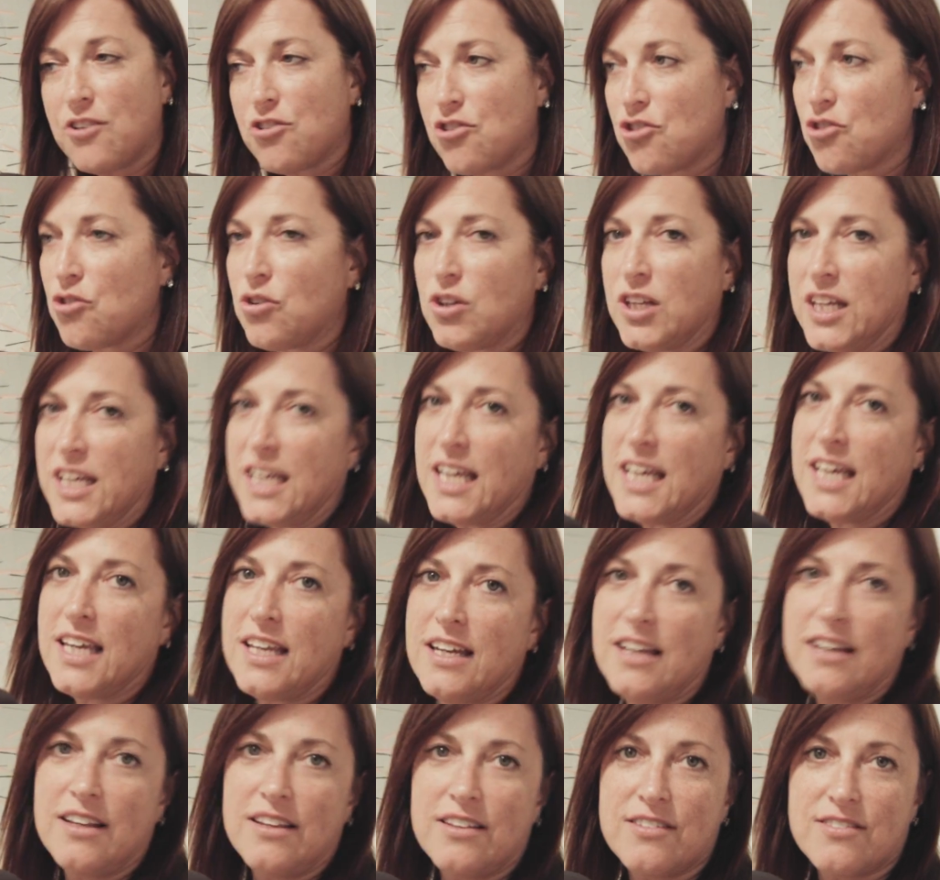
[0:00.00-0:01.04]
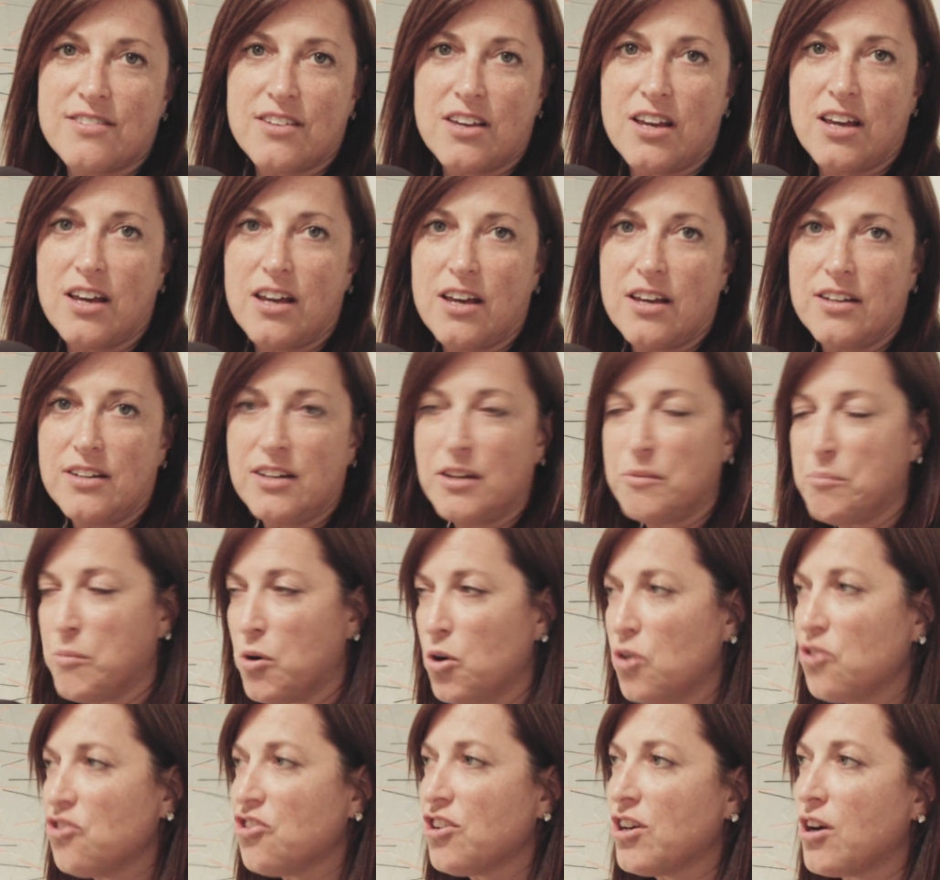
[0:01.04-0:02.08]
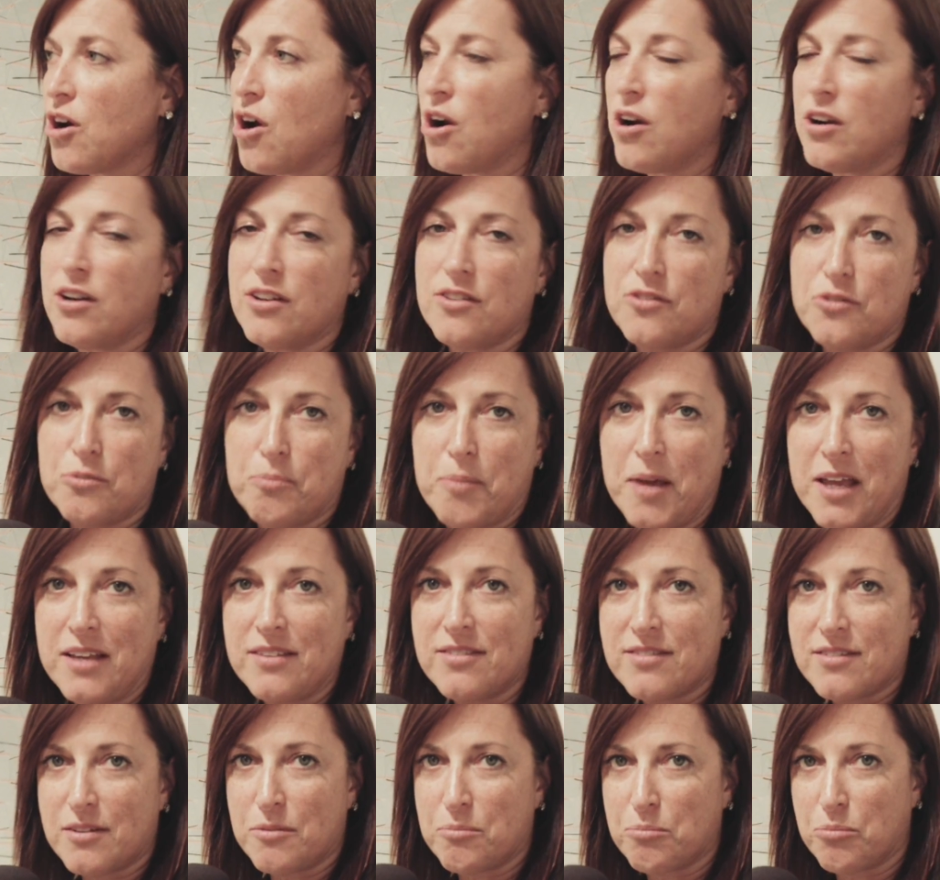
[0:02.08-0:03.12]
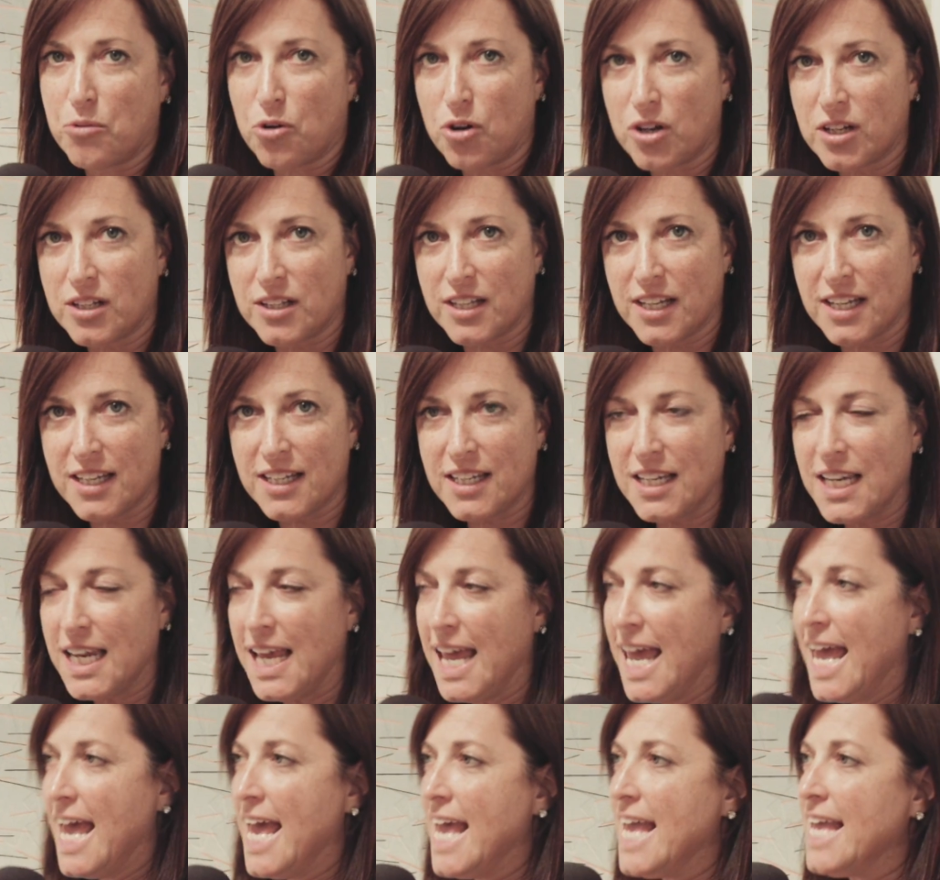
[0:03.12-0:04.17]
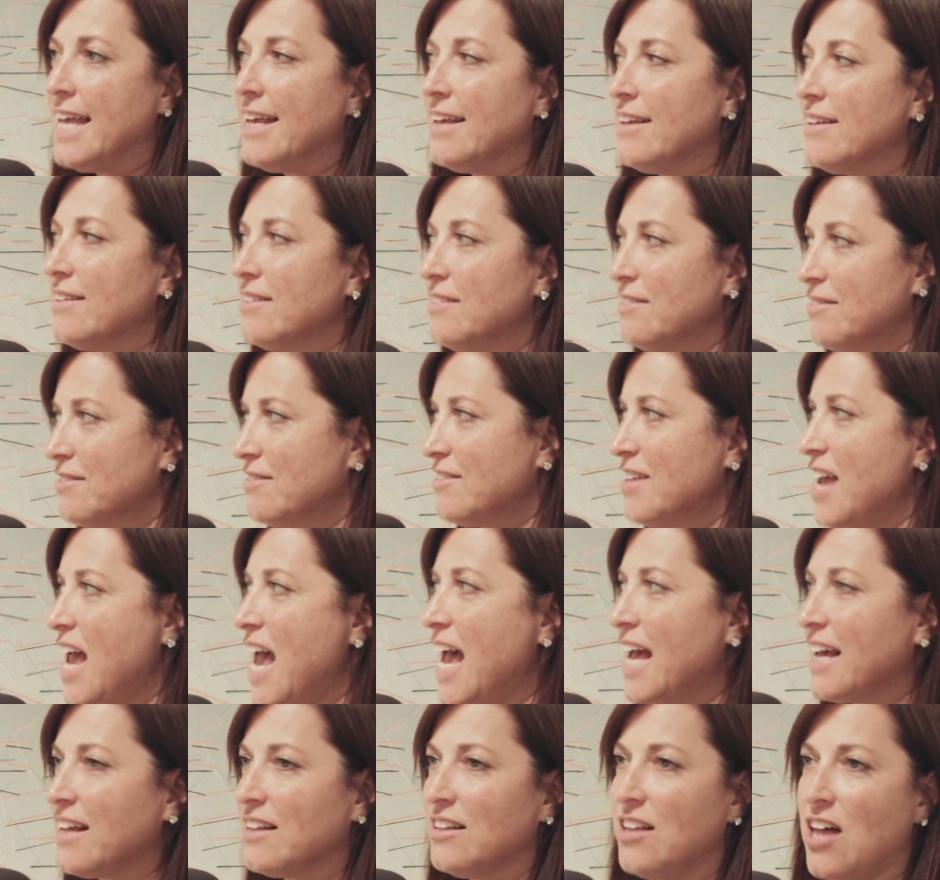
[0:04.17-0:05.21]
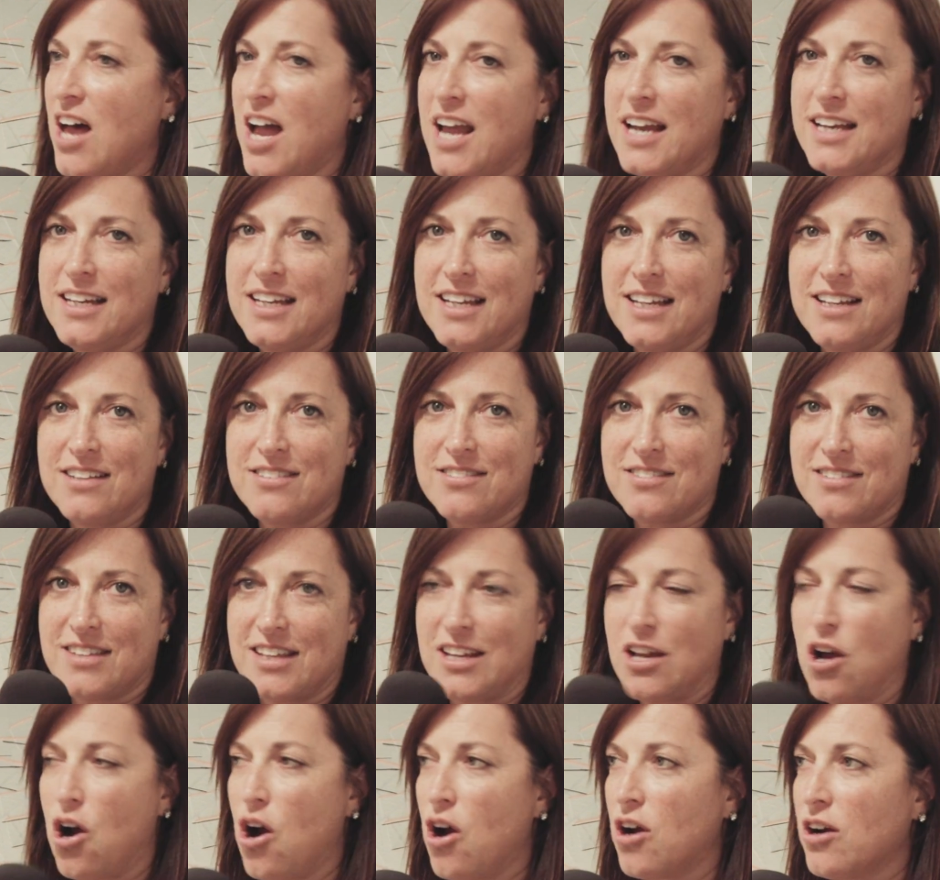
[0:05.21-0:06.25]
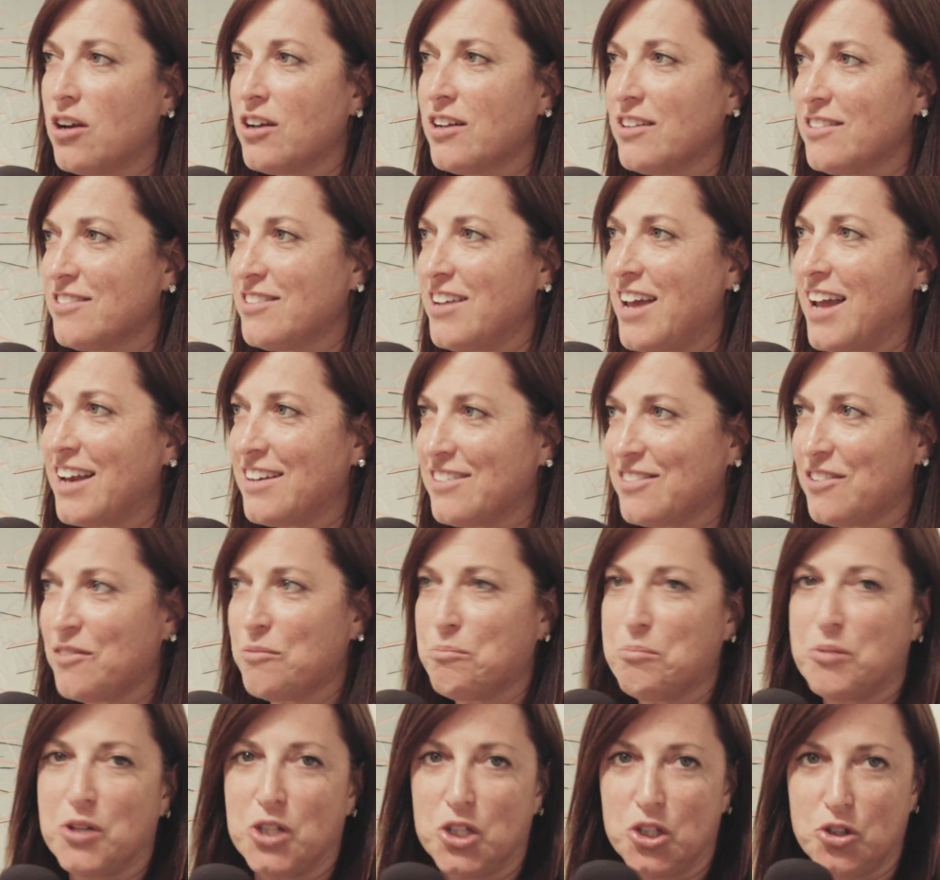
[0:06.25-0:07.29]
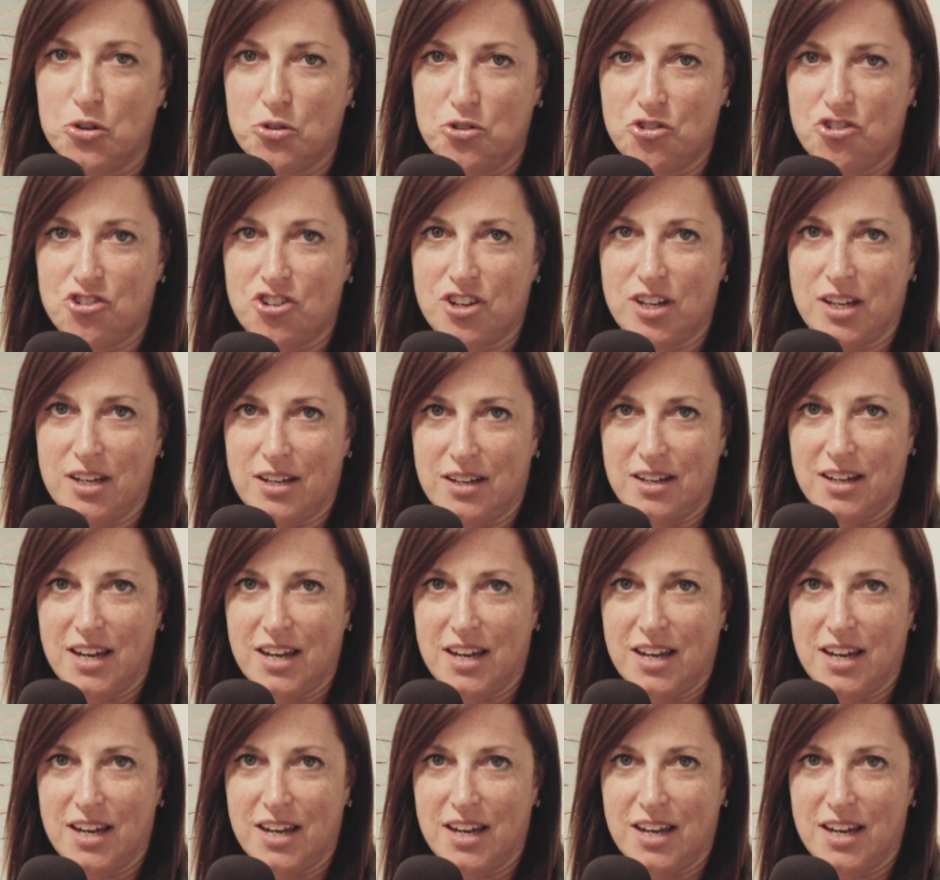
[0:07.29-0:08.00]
Julian is an emerging artist based in Brooklyn. His tagline is the architect of pollution.